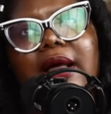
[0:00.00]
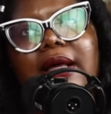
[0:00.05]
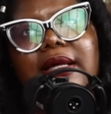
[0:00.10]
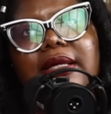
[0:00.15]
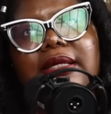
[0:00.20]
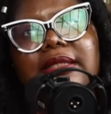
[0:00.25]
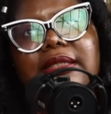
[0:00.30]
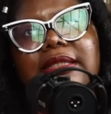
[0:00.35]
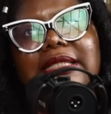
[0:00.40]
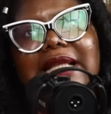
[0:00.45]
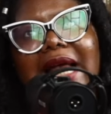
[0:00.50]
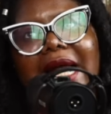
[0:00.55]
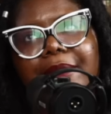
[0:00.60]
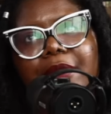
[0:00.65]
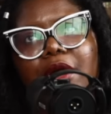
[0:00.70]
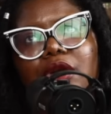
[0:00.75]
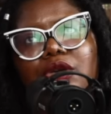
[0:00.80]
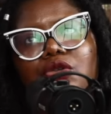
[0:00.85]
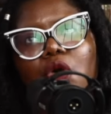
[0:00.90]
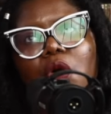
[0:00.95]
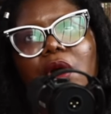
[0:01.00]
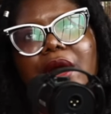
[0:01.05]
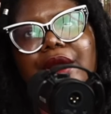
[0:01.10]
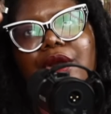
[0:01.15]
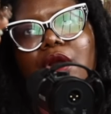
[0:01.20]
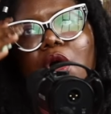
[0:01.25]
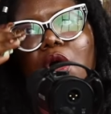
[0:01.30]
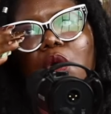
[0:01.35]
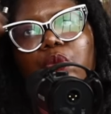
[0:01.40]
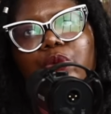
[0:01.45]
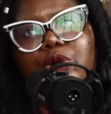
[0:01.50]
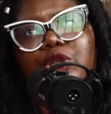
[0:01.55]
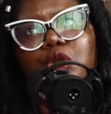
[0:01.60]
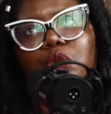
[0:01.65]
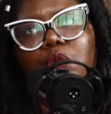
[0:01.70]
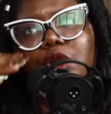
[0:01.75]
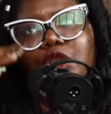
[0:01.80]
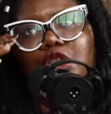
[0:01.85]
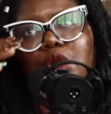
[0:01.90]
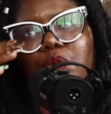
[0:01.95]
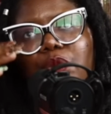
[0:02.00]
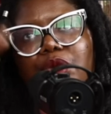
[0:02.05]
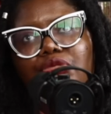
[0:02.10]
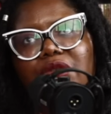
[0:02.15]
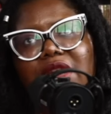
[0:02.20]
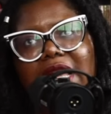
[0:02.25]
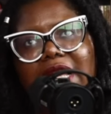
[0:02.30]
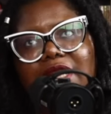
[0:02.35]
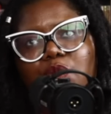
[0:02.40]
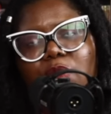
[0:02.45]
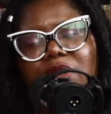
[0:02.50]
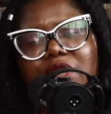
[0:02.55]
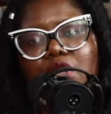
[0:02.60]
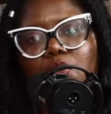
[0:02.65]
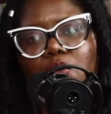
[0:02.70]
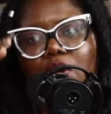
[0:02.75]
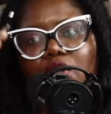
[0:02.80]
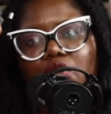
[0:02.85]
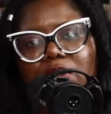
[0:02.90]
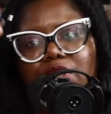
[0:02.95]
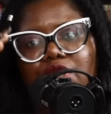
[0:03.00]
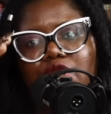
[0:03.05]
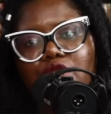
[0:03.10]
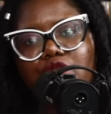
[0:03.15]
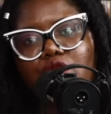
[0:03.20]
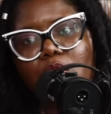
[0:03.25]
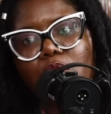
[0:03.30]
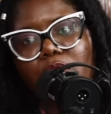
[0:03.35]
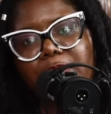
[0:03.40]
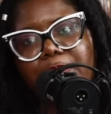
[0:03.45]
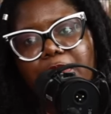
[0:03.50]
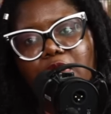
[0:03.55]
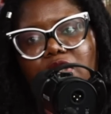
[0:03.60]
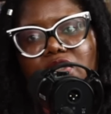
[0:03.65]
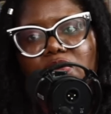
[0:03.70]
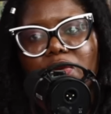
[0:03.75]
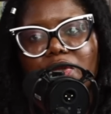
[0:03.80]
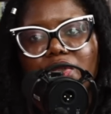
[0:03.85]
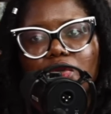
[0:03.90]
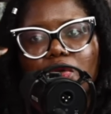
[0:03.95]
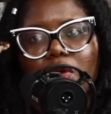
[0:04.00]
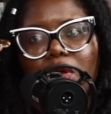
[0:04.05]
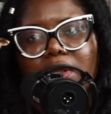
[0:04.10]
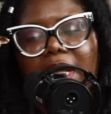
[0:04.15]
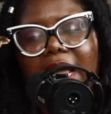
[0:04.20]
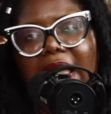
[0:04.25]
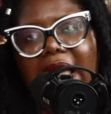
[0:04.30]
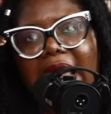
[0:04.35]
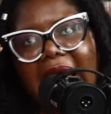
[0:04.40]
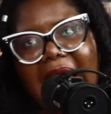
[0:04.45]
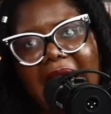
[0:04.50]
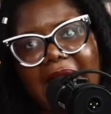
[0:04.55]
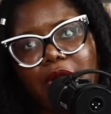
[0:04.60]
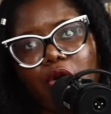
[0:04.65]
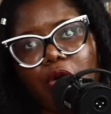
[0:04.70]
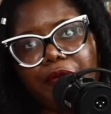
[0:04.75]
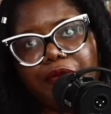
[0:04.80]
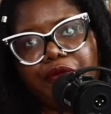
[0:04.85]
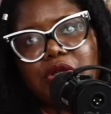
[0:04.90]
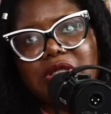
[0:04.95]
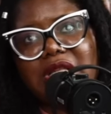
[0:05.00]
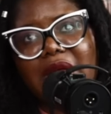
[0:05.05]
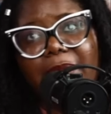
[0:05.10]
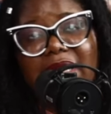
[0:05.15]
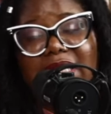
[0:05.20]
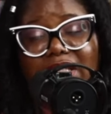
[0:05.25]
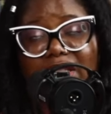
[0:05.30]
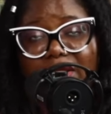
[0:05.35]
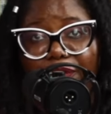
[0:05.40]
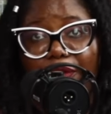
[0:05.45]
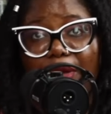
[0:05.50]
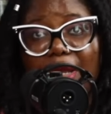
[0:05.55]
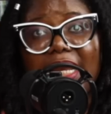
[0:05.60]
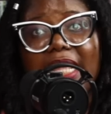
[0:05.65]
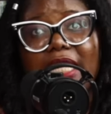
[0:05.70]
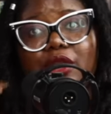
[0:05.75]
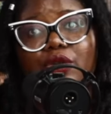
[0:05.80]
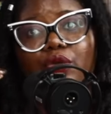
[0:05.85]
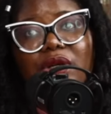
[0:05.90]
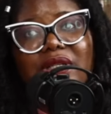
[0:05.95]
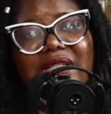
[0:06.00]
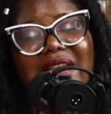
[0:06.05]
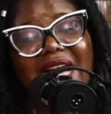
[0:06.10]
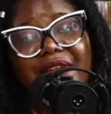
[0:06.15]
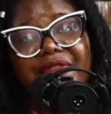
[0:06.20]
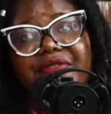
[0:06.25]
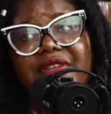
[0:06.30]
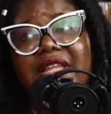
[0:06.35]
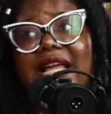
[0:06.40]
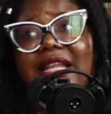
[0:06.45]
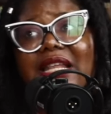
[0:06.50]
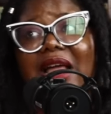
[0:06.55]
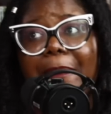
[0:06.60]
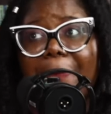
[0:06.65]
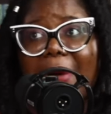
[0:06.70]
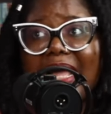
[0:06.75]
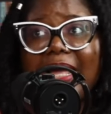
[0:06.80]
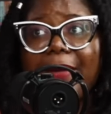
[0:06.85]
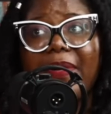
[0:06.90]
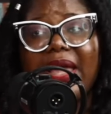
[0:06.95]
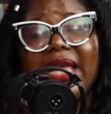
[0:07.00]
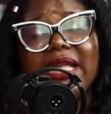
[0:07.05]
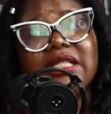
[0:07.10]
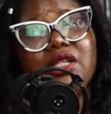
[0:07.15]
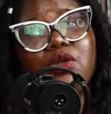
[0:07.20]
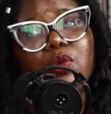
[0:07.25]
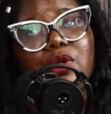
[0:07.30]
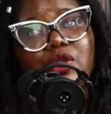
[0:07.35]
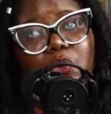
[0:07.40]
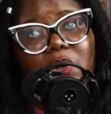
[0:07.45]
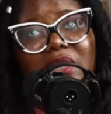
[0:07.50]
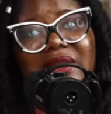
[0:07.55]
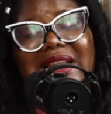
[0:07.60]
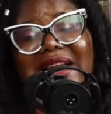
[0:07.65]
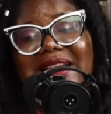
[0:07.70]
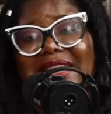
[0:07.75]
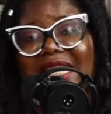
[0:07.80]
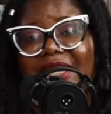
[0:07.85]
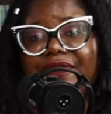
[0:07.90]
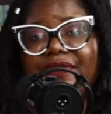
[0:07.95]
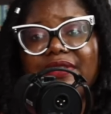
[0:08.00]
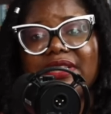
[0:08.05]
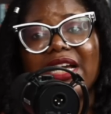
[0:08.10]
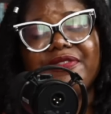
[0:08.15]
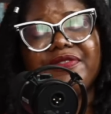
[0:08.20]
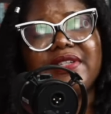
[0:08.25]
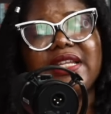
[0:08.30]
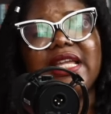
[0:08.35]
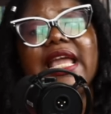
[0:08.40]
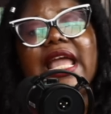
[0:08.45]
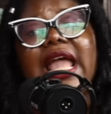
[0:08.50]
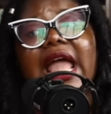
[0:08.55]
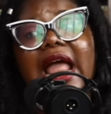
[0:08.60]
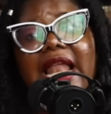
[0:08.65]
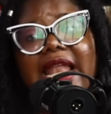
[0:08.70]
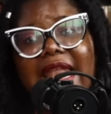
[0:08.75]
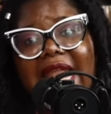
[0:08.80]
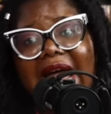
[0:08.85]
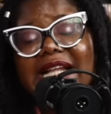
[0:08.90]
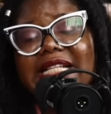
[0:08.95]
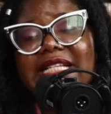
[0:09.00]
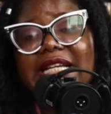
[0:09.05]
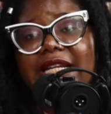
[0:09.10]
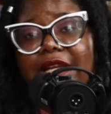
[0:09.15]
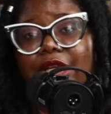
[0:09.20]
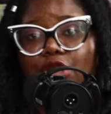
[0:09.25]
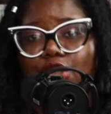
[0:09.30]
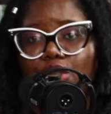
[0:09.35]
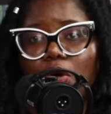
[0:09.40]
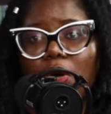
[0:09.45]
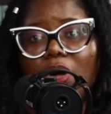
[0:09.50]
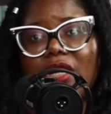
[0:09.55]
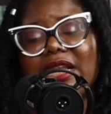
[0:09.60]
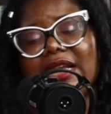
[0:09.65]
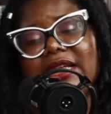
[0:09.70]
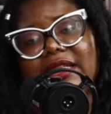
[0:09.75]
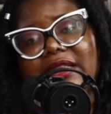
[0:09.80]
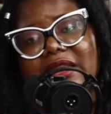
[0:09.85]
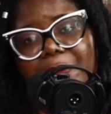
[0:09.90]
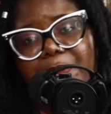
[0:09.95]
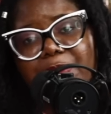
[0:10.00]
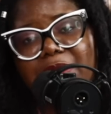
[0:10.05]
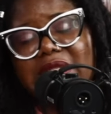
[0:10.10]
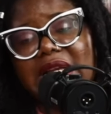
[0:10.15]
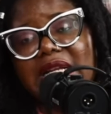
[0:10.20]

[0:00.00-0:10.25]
Simon going all wishy washy with regards what he wants, what he does not want, because he was torn and confused about his feelings for Daphne. And that painting was one that Def- Daphne liked and enjoyed and interpreted a